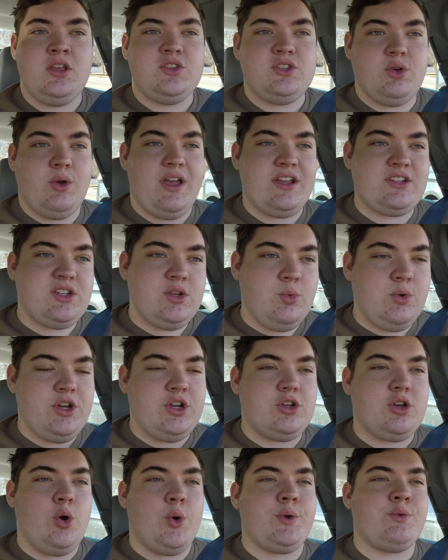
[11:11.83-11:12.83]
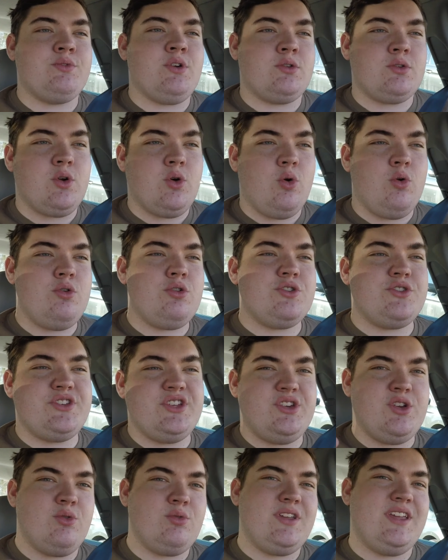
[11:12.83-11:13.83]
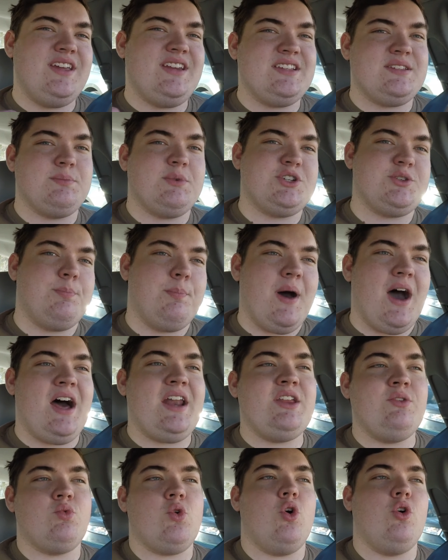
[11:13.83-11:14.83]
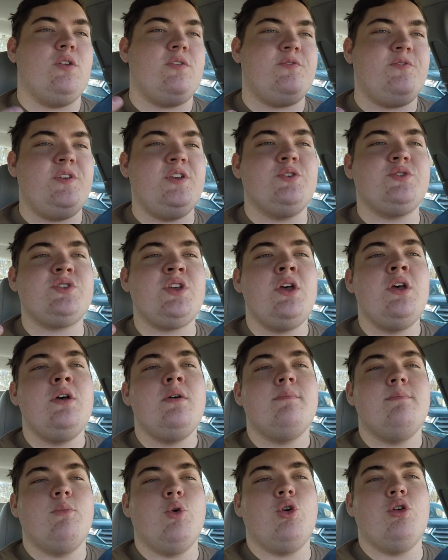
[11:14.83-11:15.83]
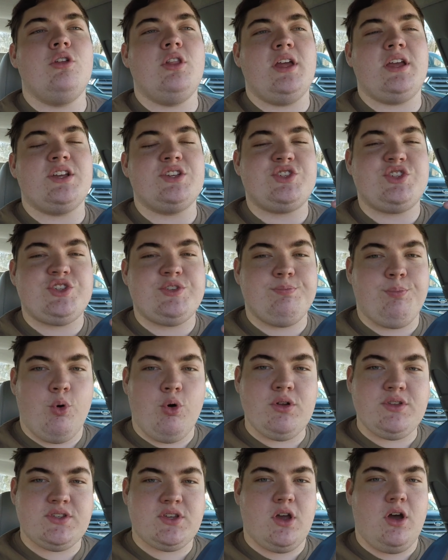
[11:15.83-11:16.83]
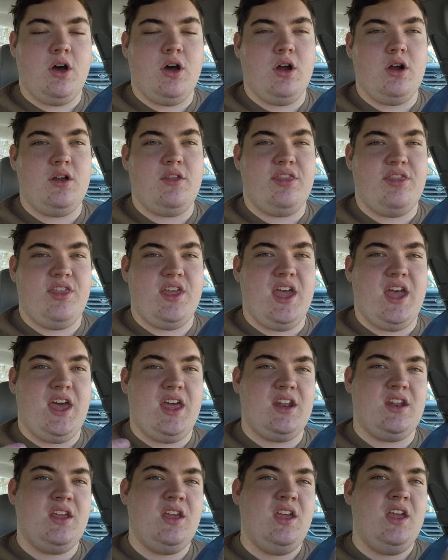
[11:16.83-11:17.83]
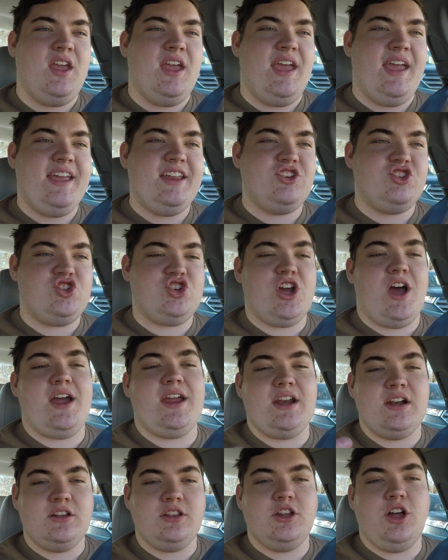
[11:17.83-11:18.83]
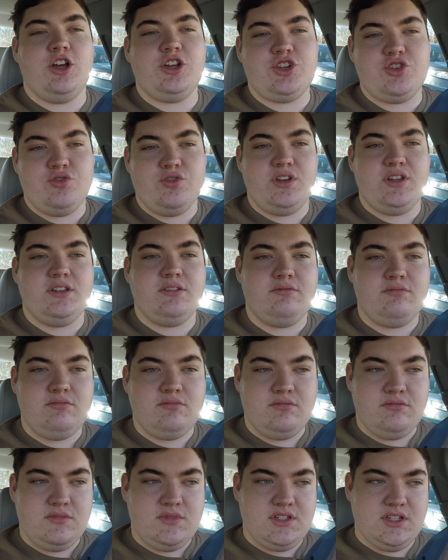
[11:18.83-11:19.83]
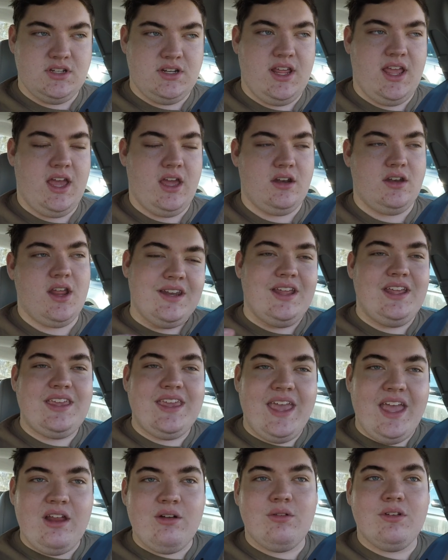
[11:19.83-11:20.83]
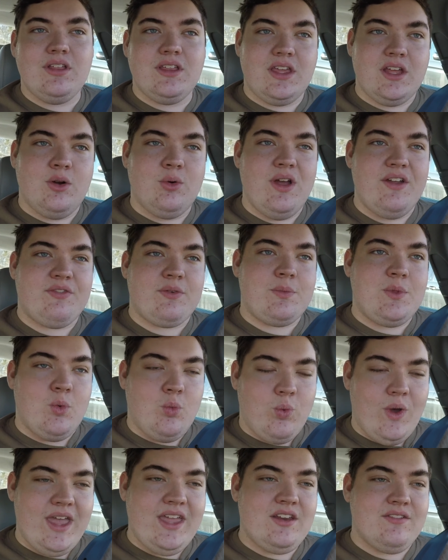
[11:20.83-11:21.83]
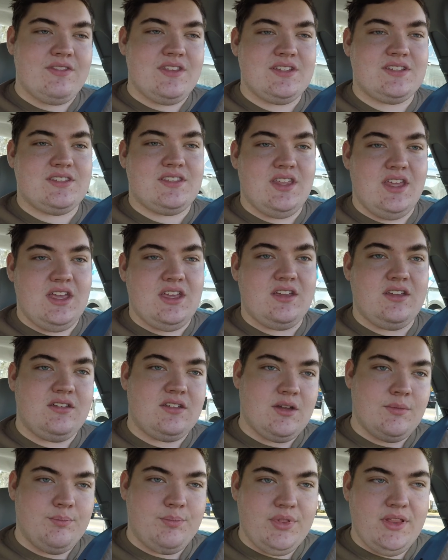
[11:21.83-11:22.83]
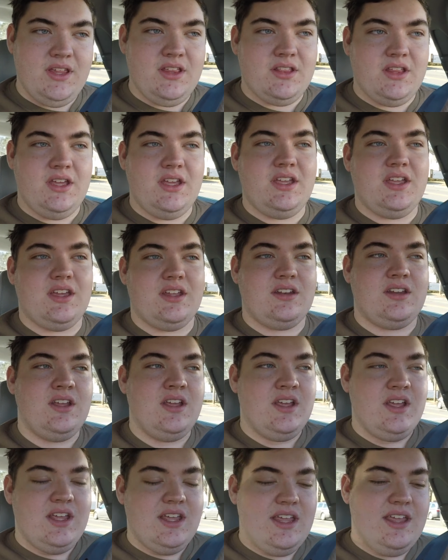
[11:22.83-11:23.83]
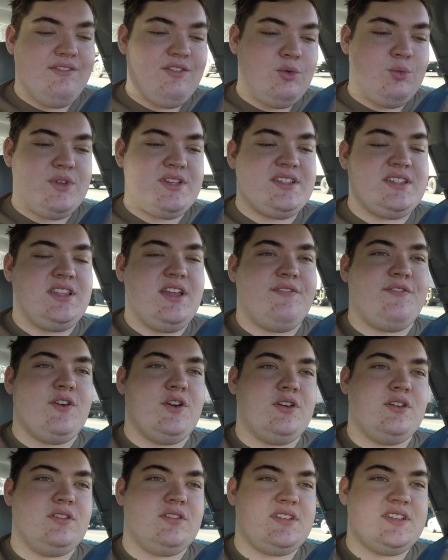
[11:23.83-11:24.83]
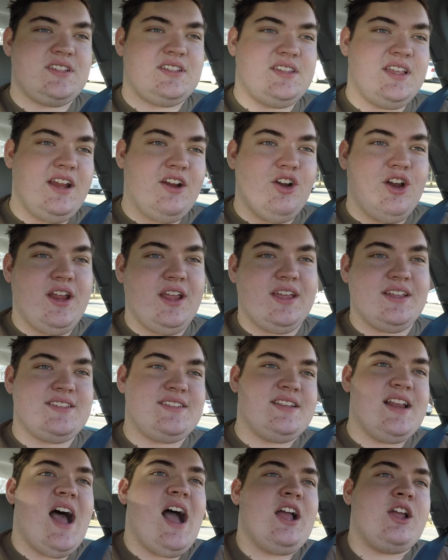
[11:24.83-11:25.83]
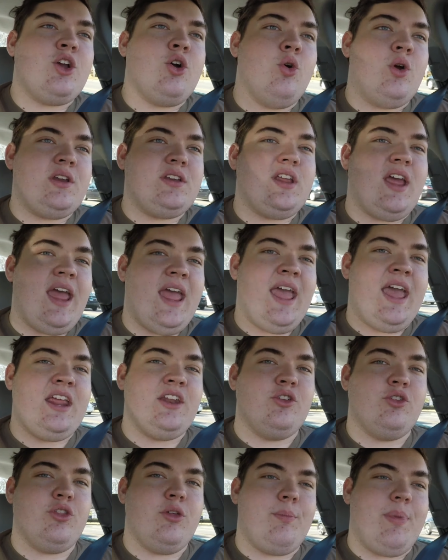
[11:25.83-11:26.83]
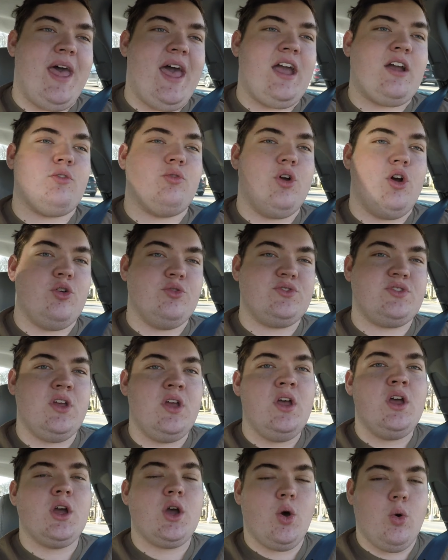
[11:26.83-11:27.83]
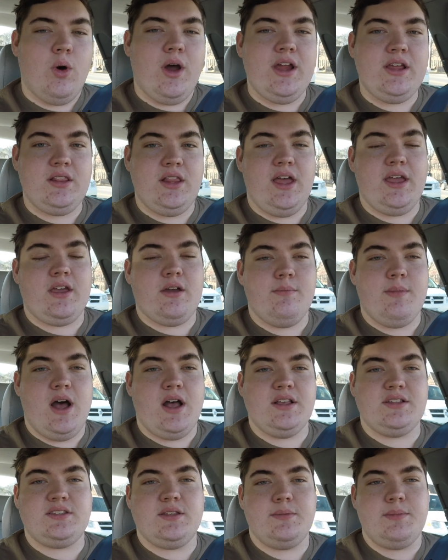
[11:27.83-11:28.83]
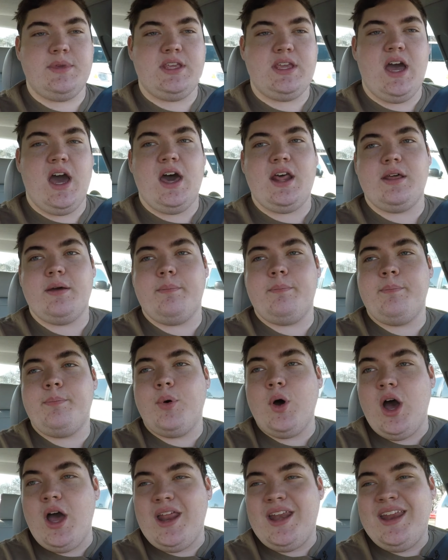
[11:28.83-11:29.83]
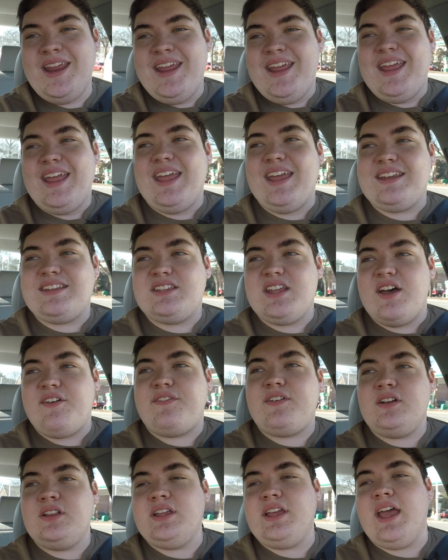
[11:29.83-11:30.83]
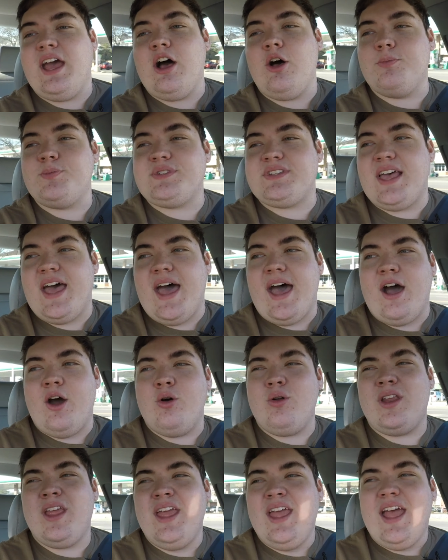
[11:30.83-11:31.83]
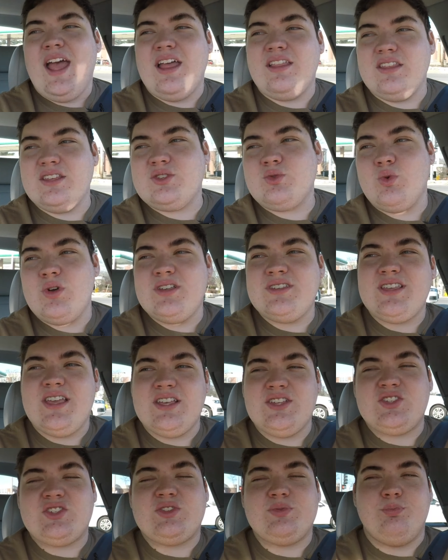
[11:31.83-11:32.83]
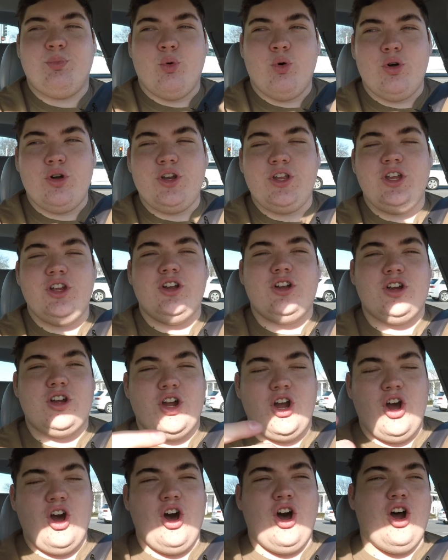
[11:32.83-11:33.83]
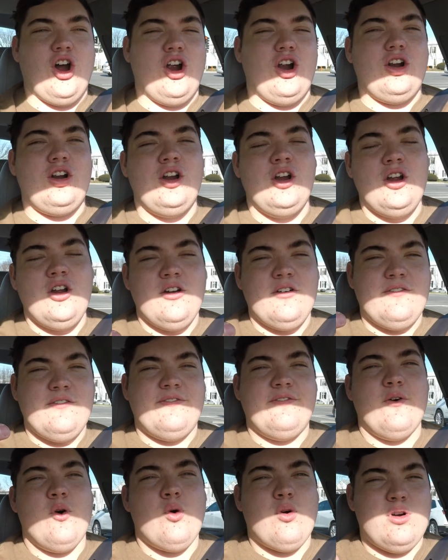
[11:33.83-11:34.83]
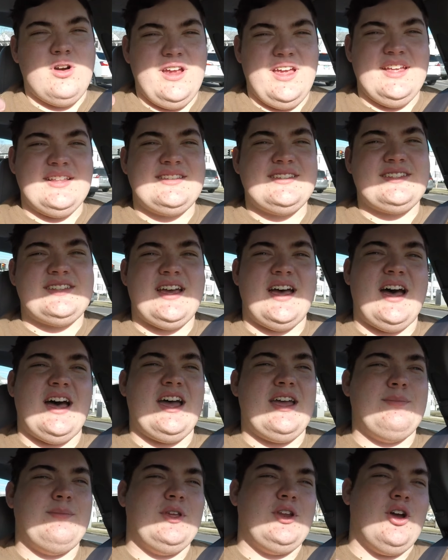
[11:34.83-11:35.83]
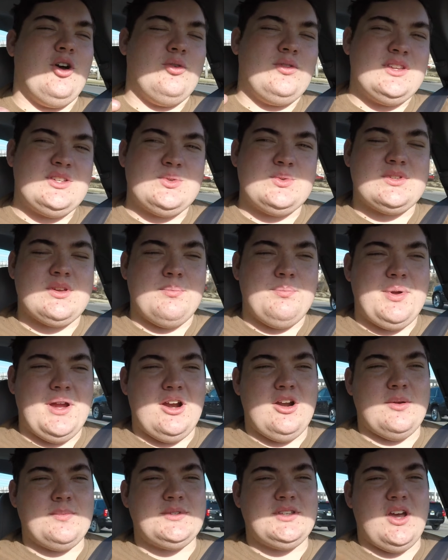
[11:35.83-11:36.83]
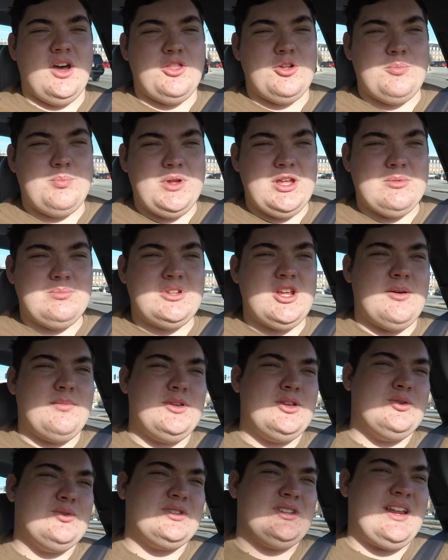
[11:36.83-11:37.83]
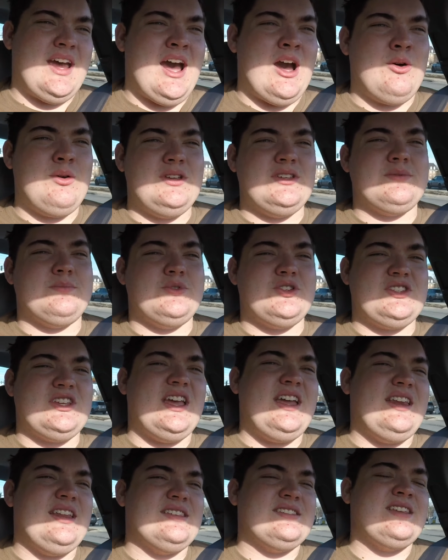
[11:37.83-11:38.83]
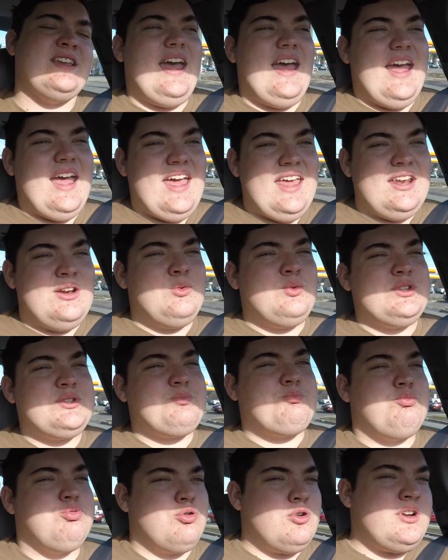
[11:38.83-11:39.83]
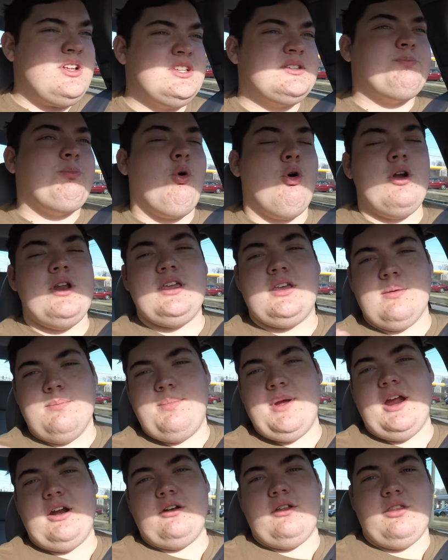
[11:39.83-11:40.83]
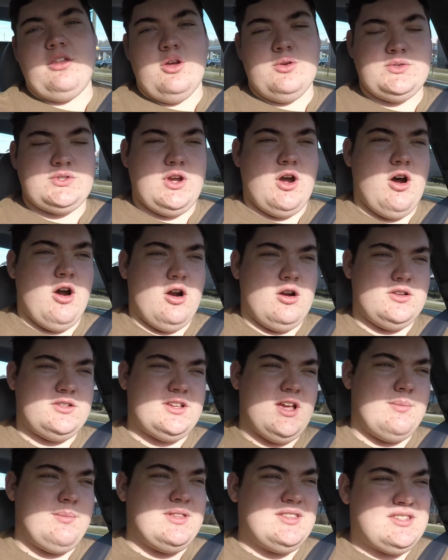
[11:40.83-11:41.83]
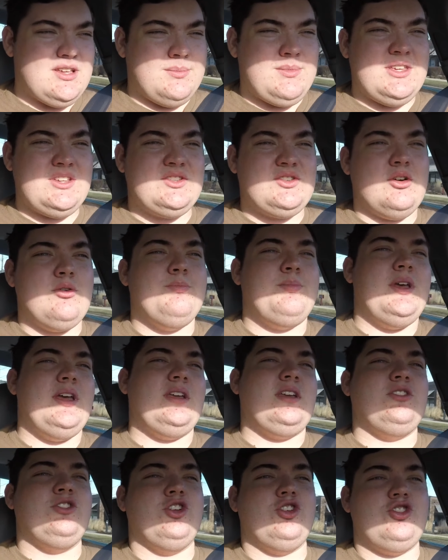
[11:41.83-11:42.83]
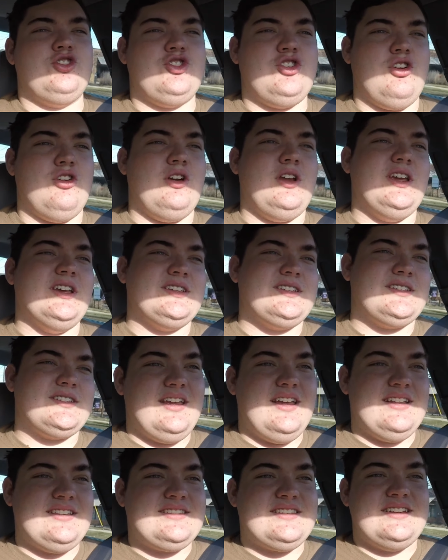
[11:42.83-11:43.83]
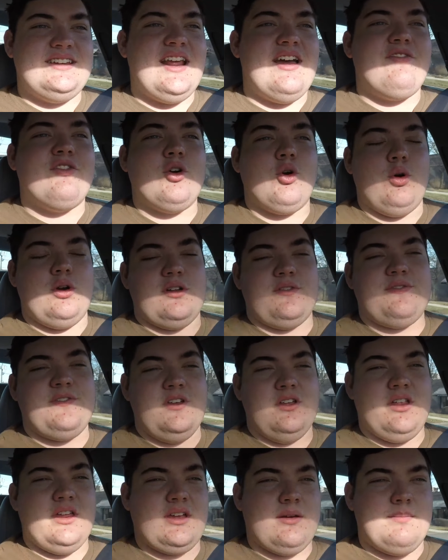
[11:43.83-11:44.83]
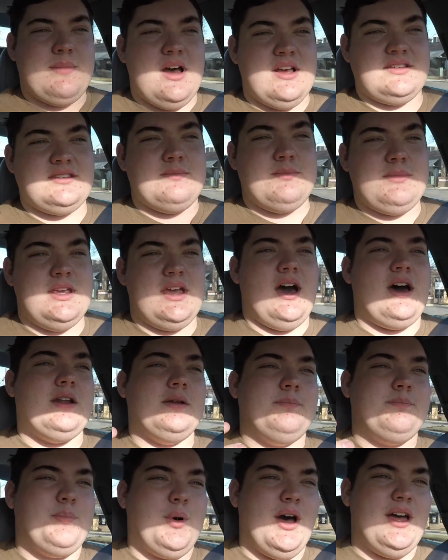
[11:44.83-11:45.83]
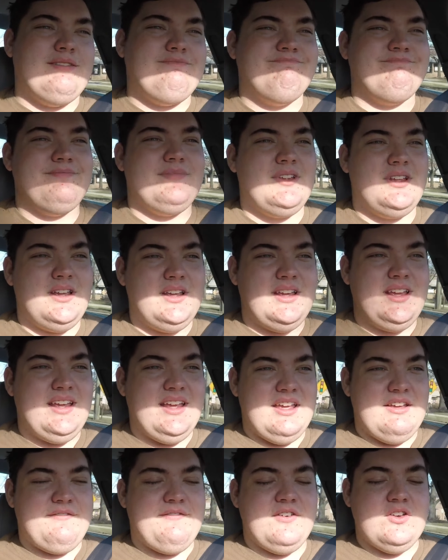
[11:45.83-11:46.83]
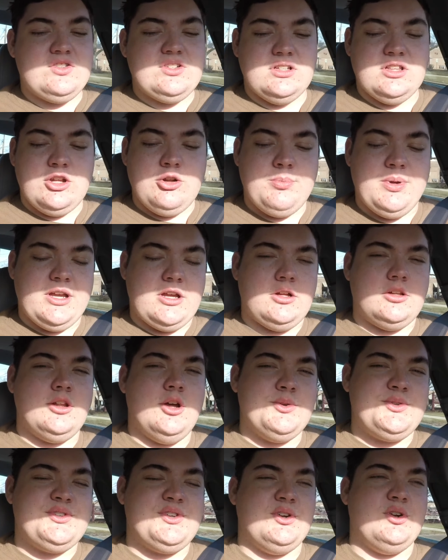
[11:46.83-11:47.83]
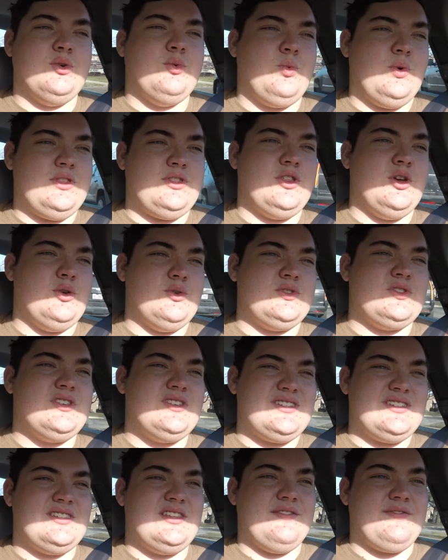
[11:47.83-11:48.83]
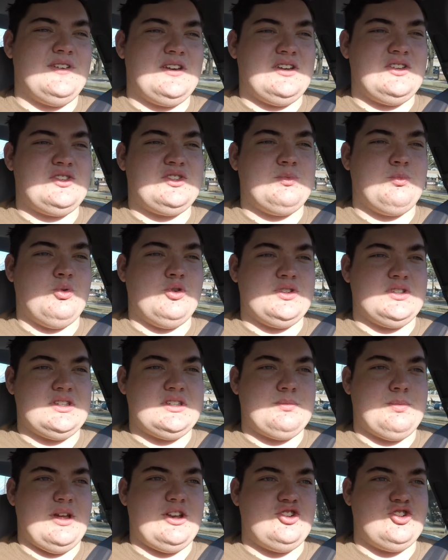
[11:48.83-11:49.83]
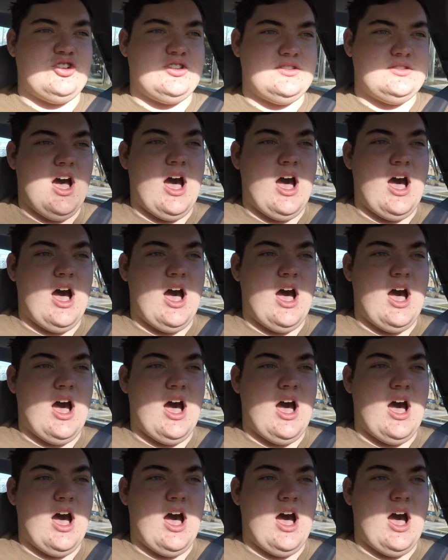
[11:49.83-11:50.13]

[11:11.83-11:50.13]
So actually when you're going around corners, you don't get as much body roll. It feels more like a sports car than a giant luxury sedan. Now you can't really get away from the weight of this thing completely and even with stiffer steering, it's not going to handle the back roads quite like a Mazda Miata. But it definitely helps out, and this was a sportier car for its time. You know, this was compared up to other BMWs and Audis and Mercedes, and it was pretty sporty compared to those cars. I mean, something so big and luxurious, it's never going to feel like a Mazda Miata, but it feels a little bit closer with those stiffened sport suspension